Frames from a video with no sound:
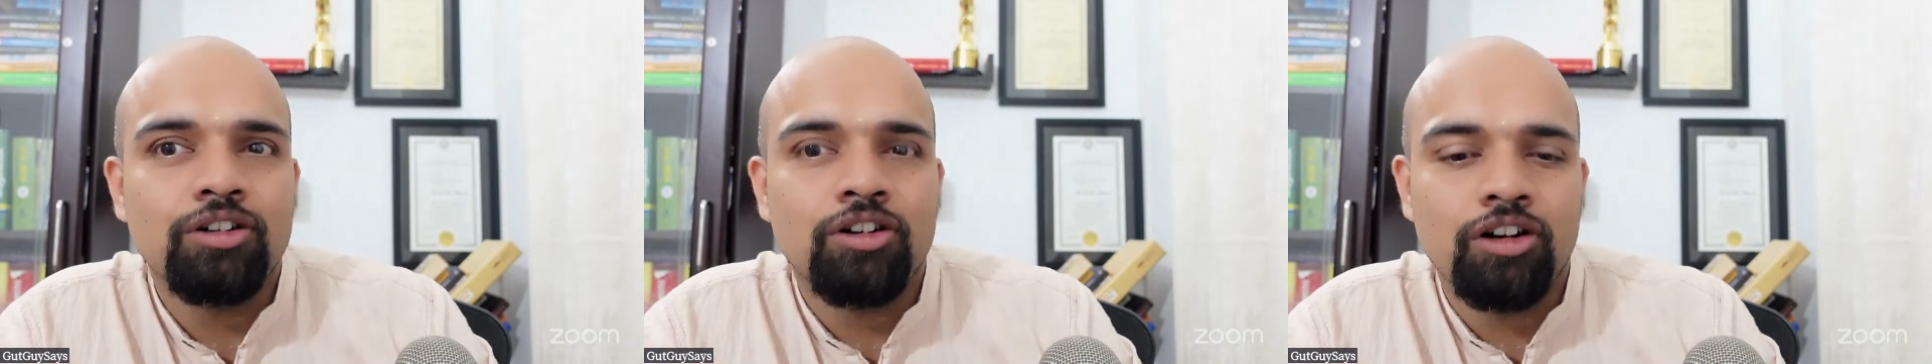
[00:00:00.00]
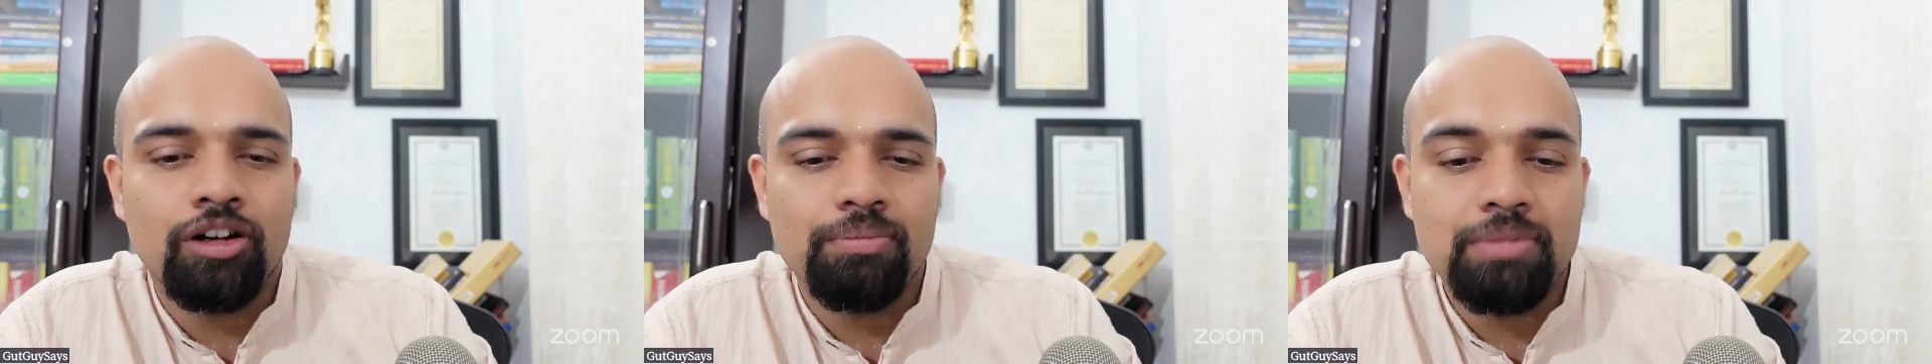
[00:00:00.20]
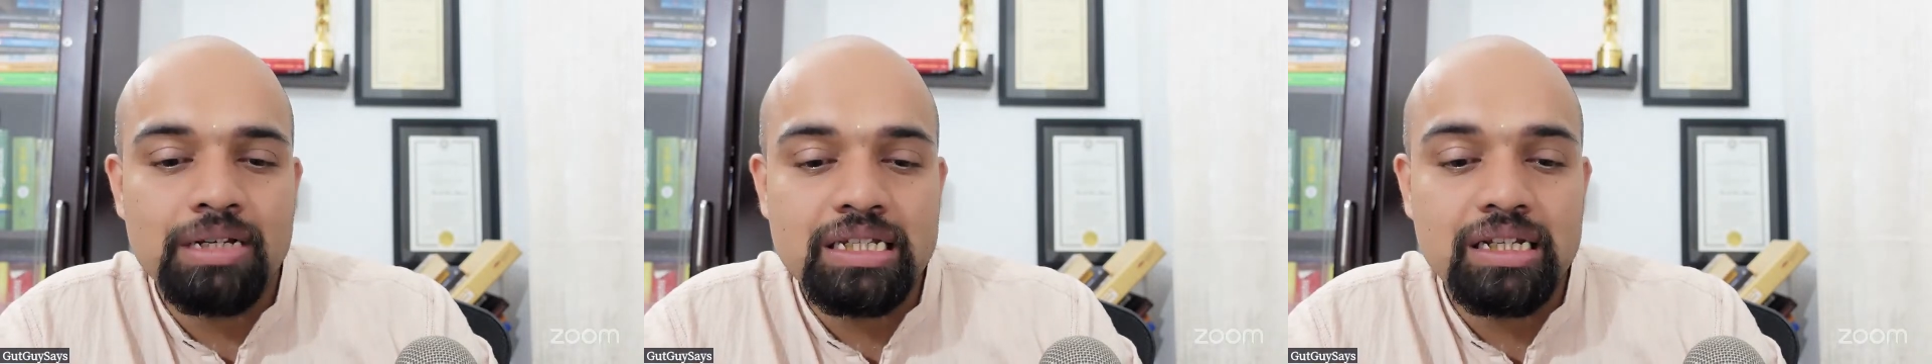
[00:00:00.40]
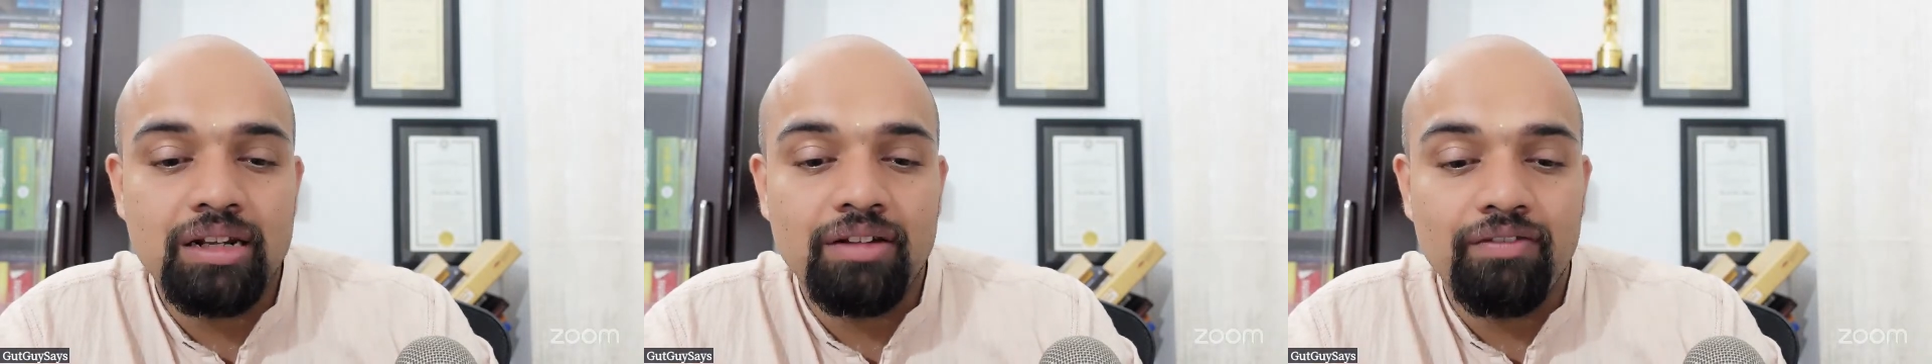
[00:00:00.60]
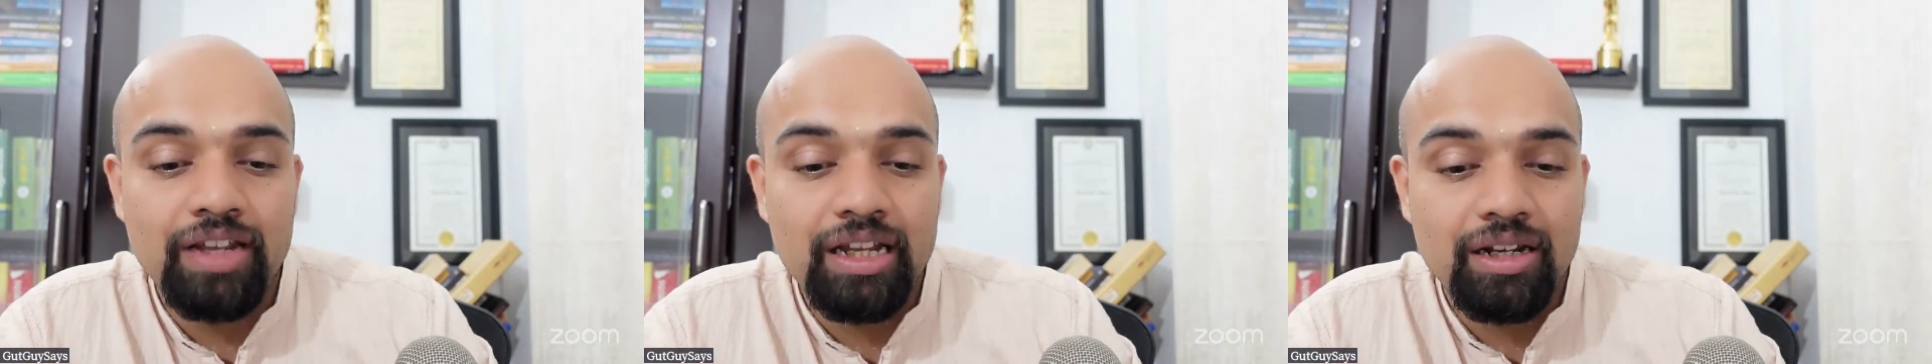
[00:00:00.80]
muscle
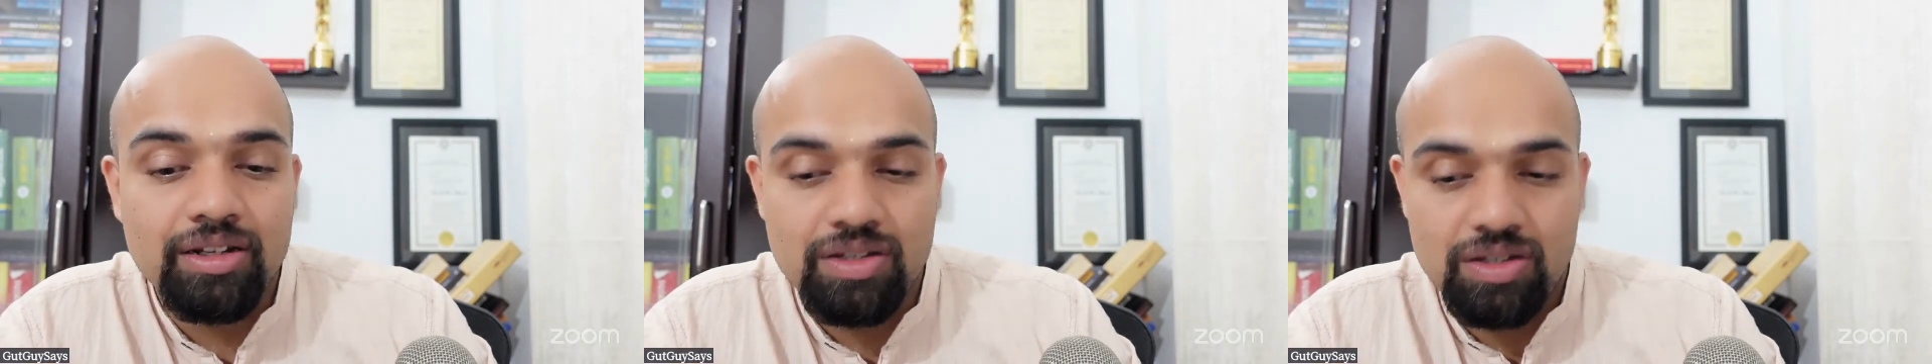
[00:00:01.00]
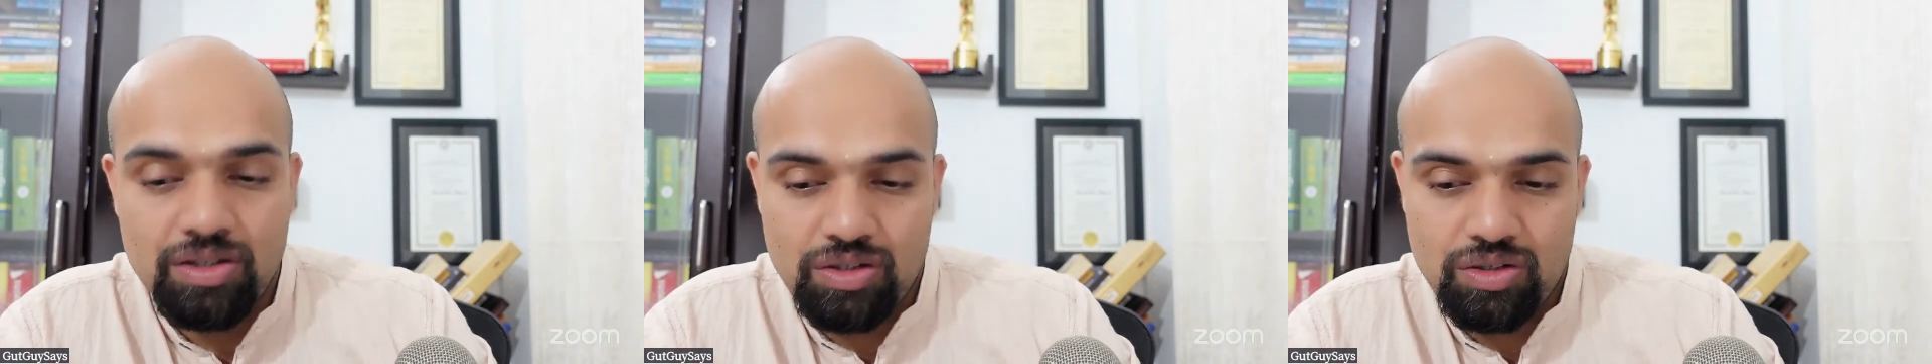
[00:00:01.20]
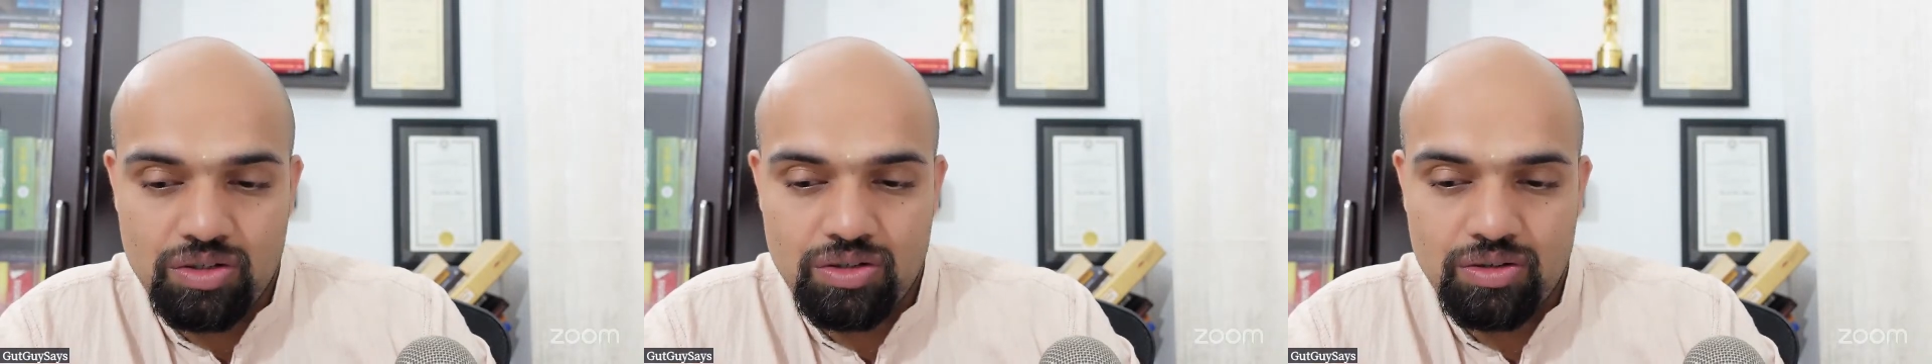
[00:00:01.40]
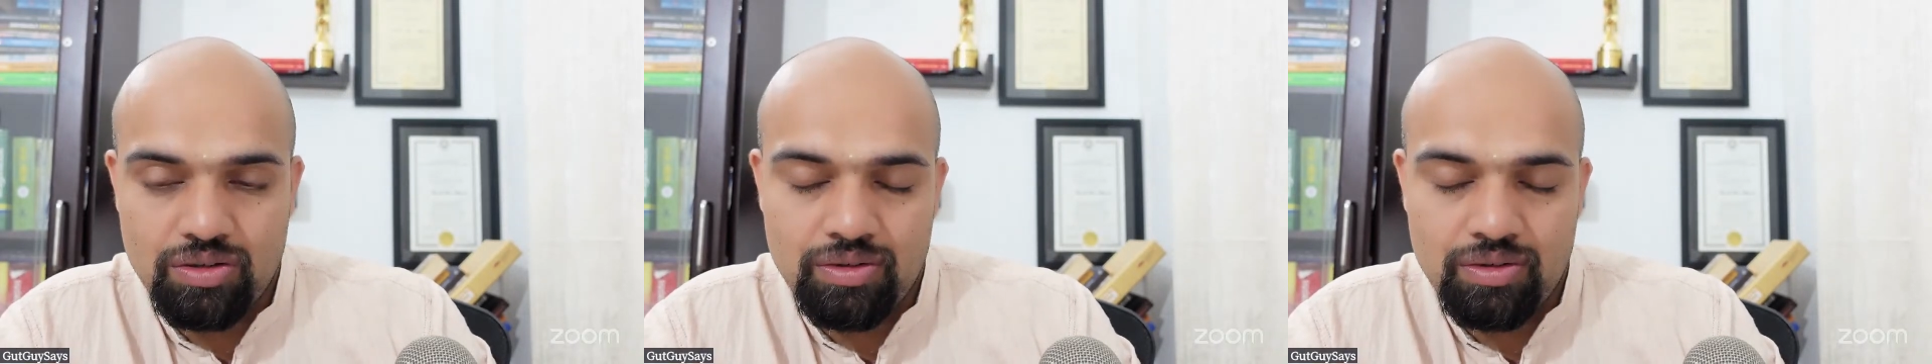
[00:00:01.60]
weakness.